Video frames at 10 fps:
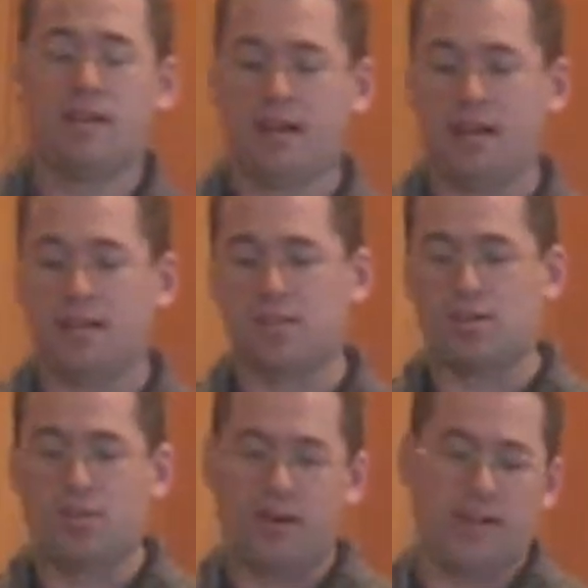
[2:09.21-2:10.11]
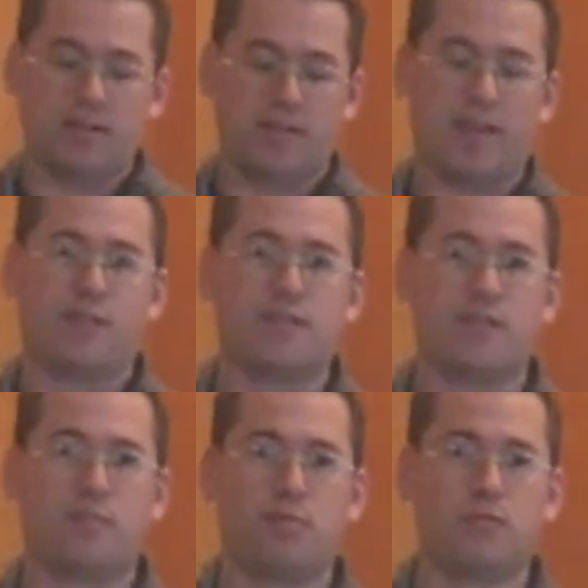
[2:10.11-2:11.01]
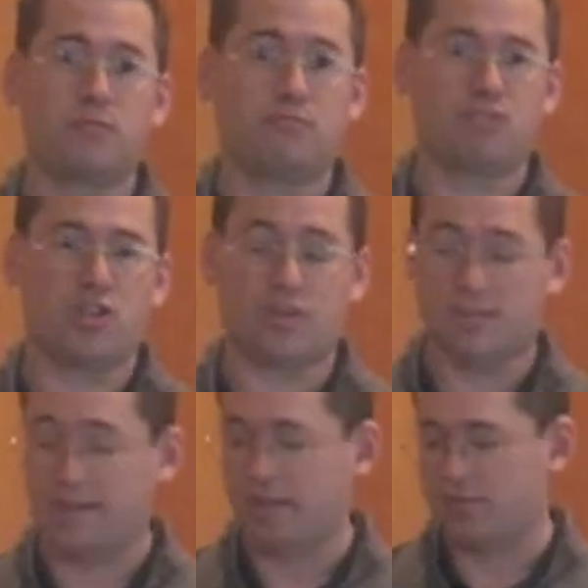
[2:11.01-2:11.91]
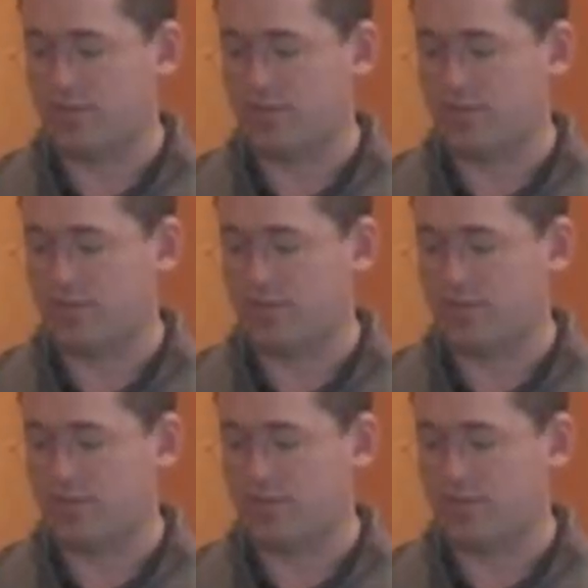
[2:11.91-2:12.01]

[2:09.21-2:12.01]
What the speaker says: So I don't like always having to put junk together.